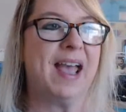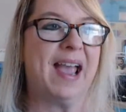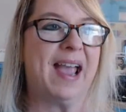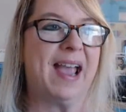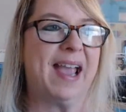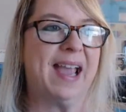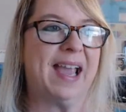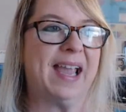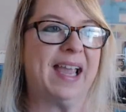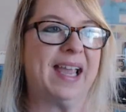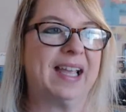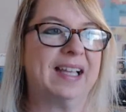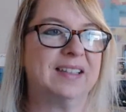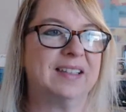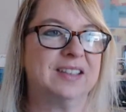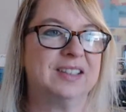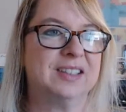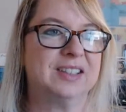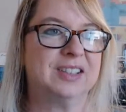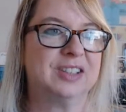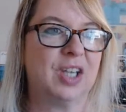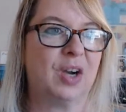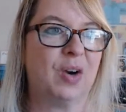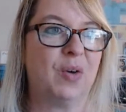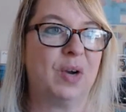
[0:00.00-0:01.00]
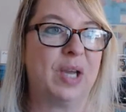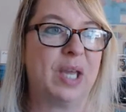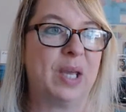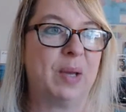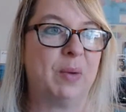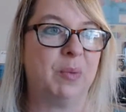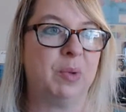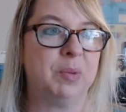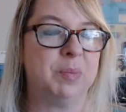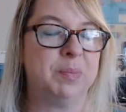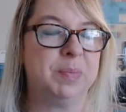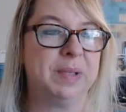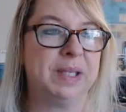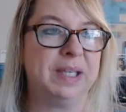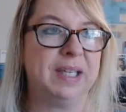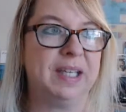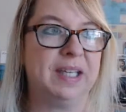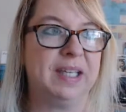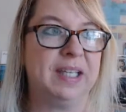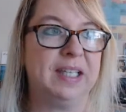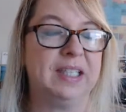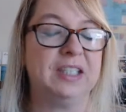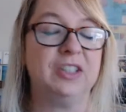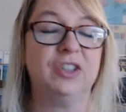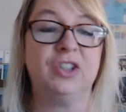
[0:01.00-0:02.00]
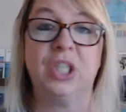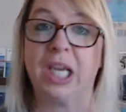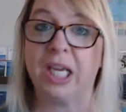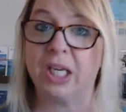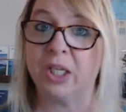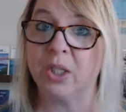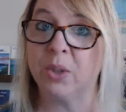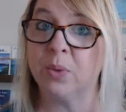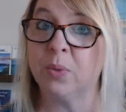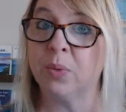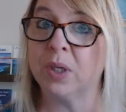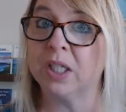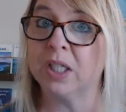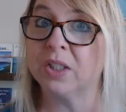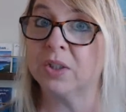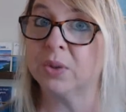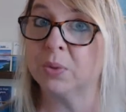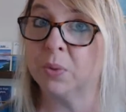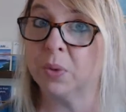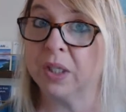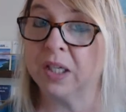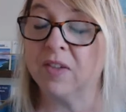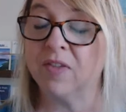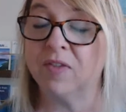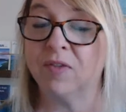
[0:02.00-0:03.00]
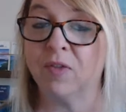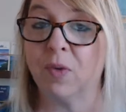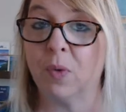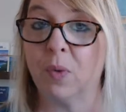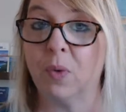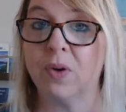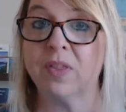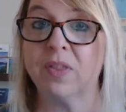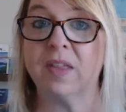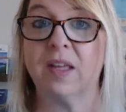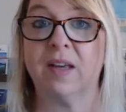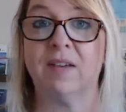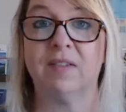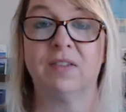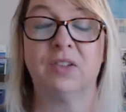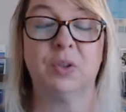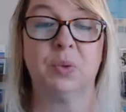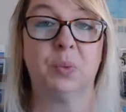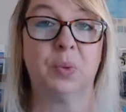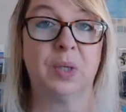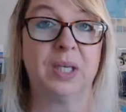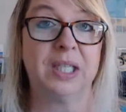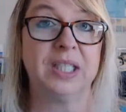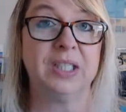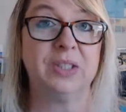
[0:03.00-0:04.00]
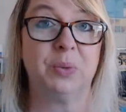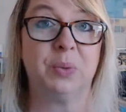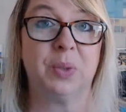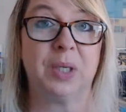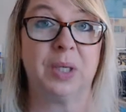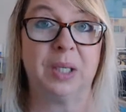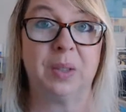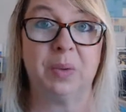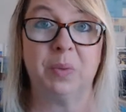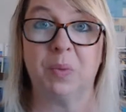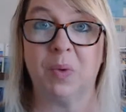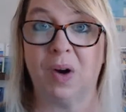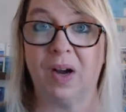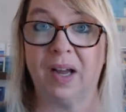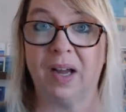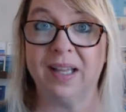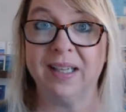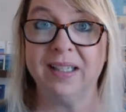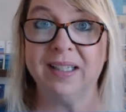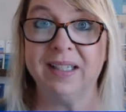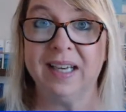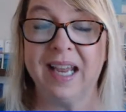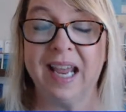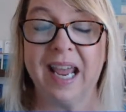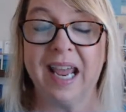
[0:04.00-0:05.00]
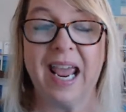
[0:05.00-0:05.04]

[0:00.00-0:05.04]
And so it will be January 24th of 2021.